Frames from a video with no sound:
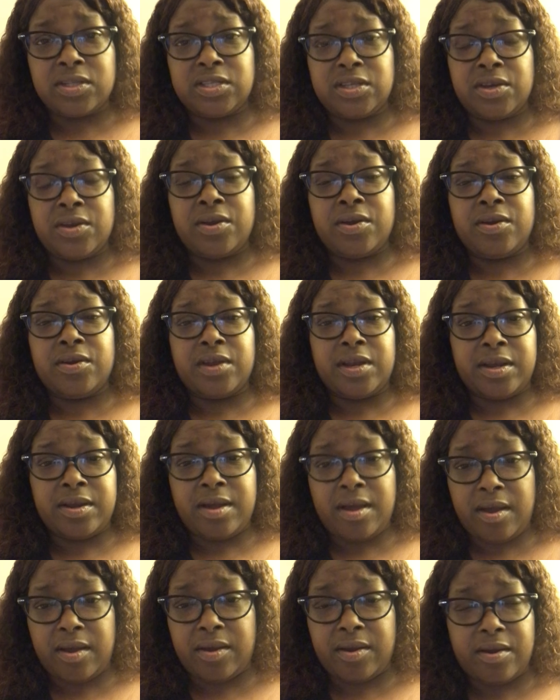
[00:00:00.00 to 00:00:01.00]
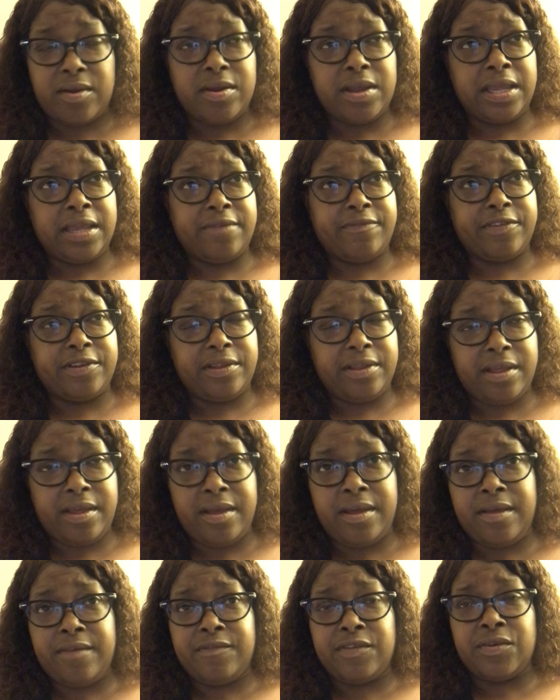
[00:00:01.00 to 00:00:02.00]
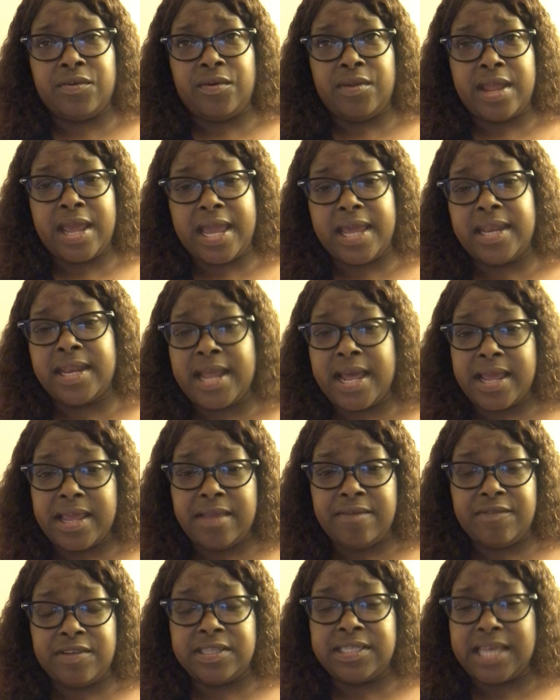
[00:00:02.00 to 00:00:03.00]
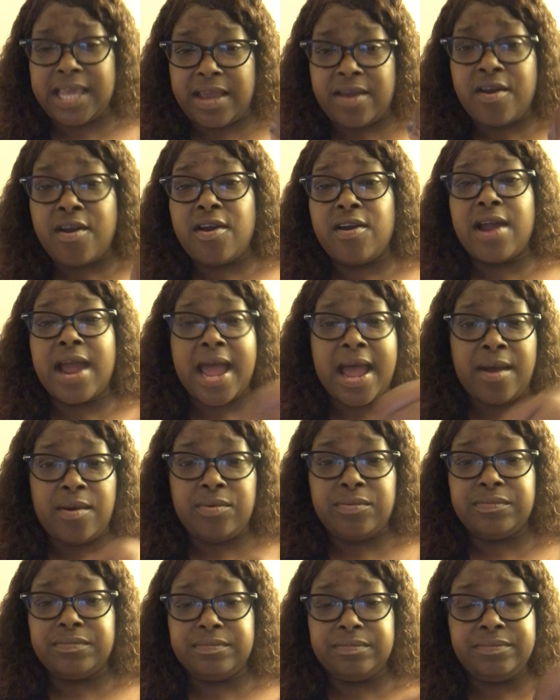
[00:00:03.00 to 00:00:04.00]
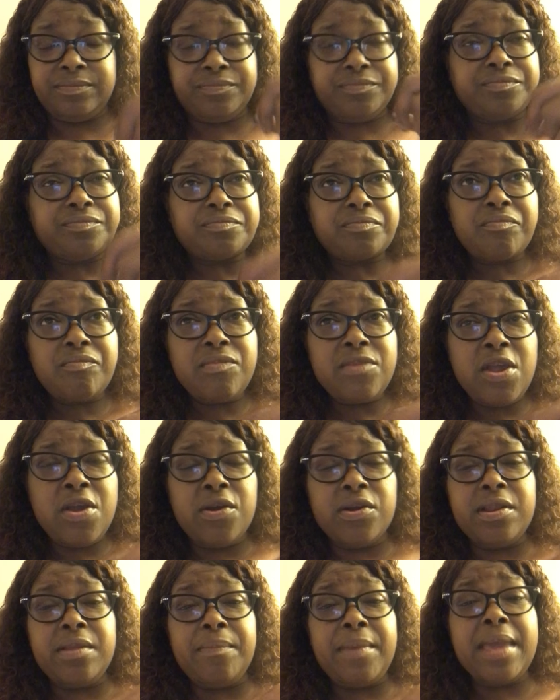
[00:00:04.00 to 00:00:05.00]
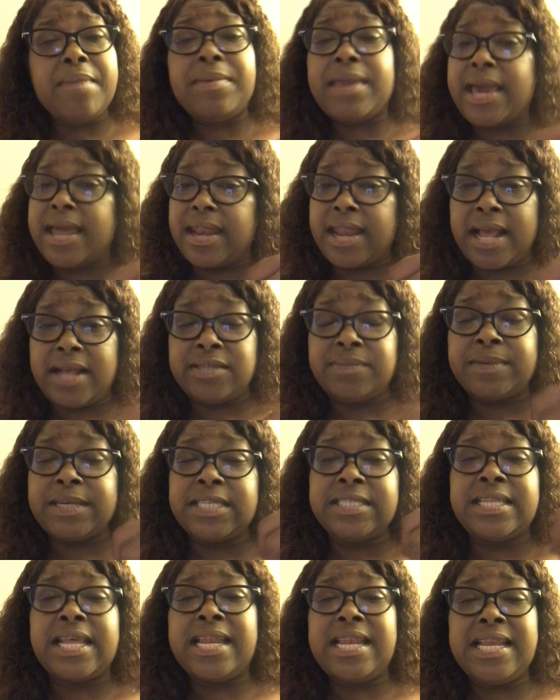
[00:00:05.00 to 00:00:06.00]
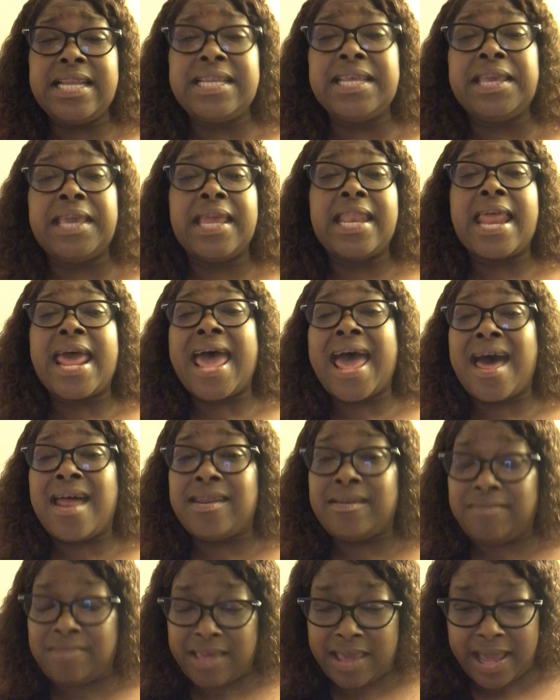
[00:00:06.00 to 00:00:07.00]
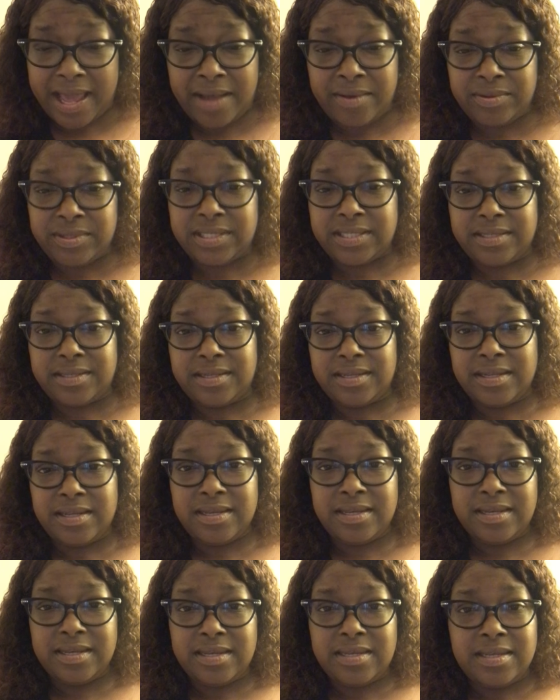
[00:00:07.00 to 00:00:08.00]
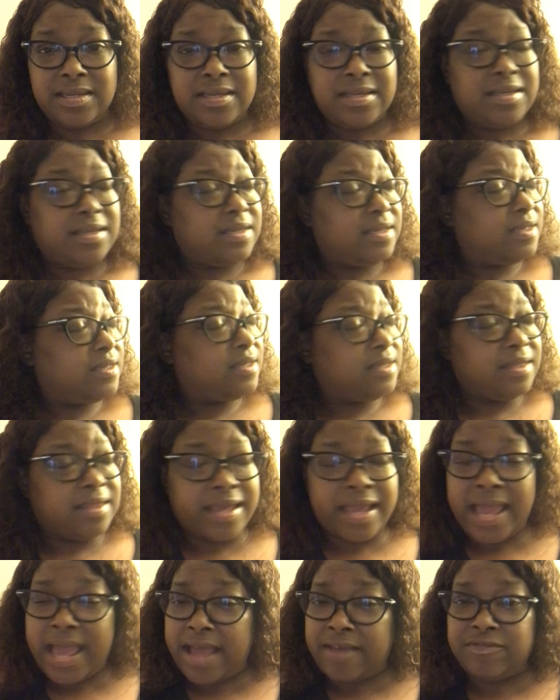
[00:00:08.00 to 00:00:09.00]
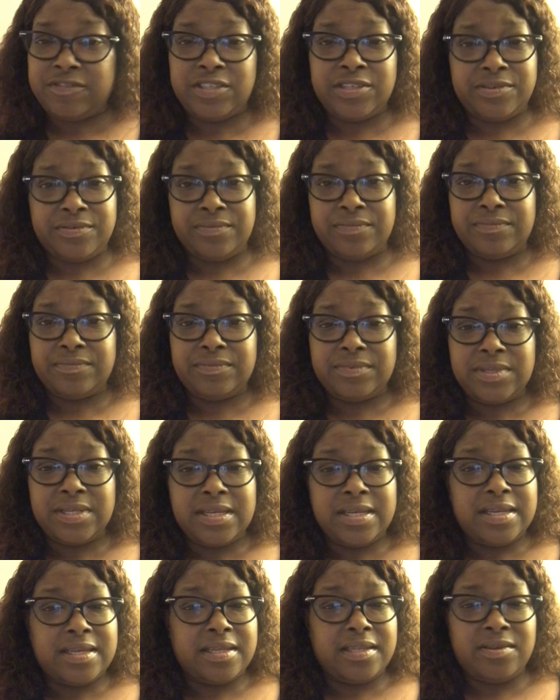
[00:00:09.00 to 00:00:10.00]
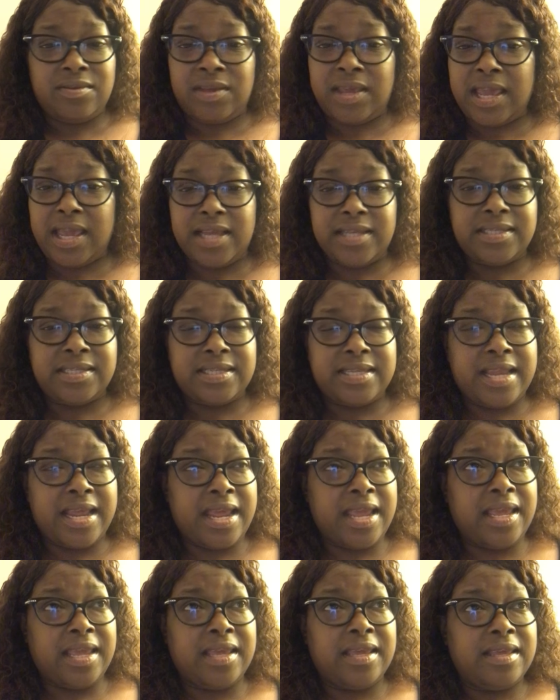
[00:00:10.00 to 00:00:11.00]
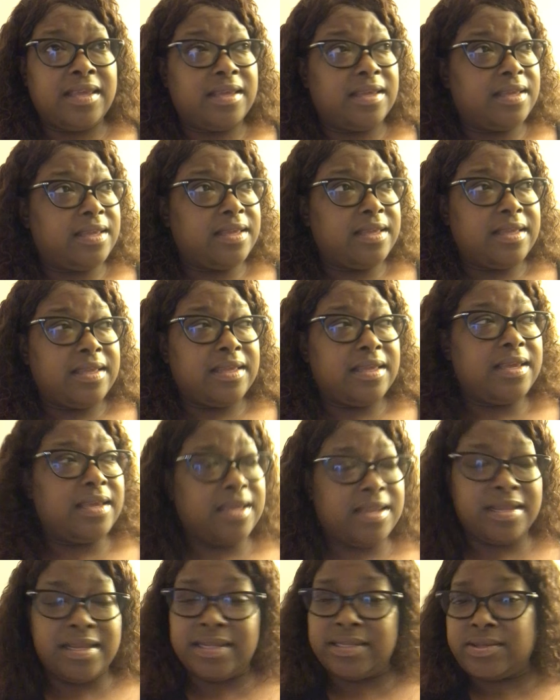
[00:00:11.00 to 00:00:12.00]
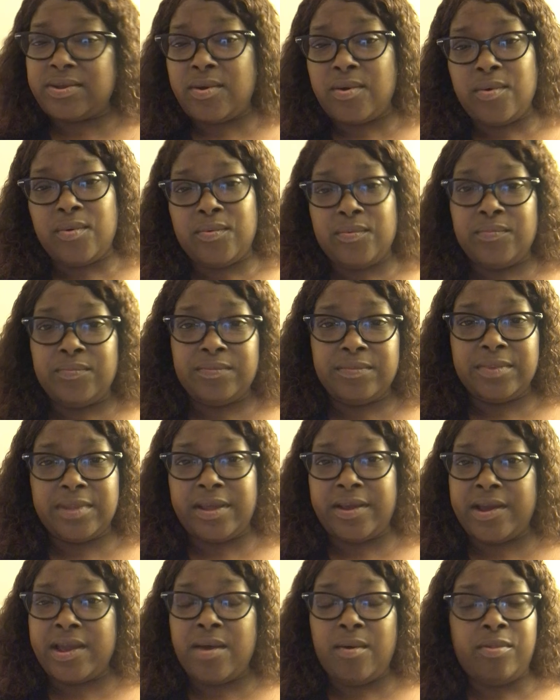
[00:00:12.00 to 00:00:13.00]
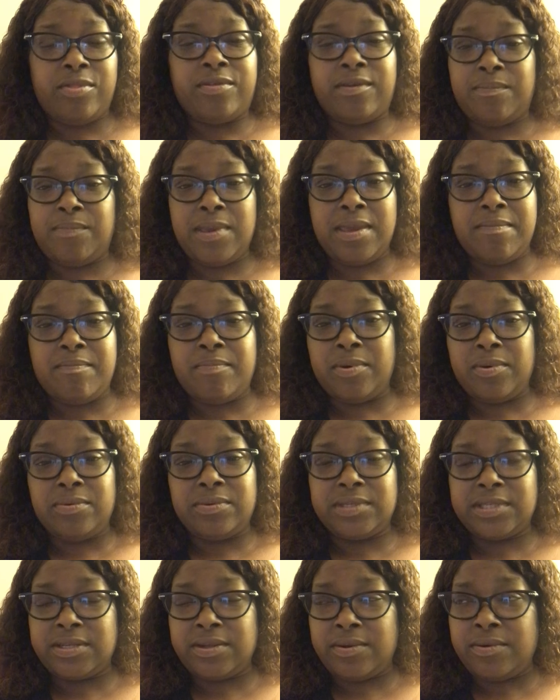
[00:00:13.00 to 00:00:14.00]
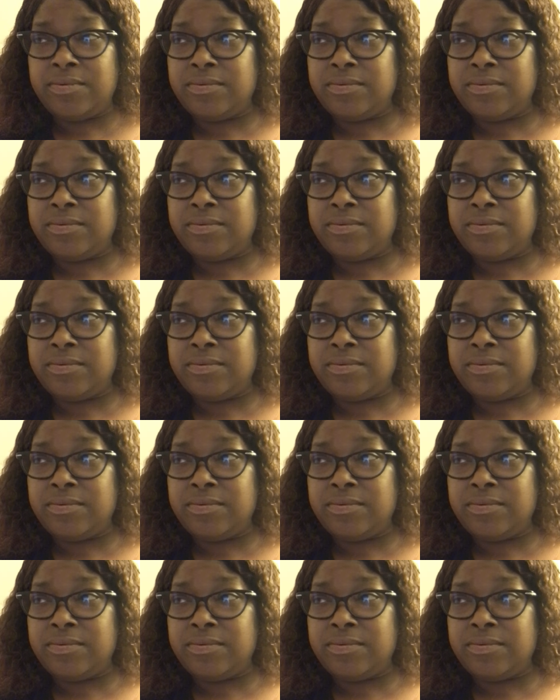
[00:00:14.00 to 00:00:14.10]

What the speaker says: to her and hug her and give her love and all that. And I even take her out, her and the baby out of the house because they need to get out of the house. They have to. You can't stay in this home. They're healthy people. So,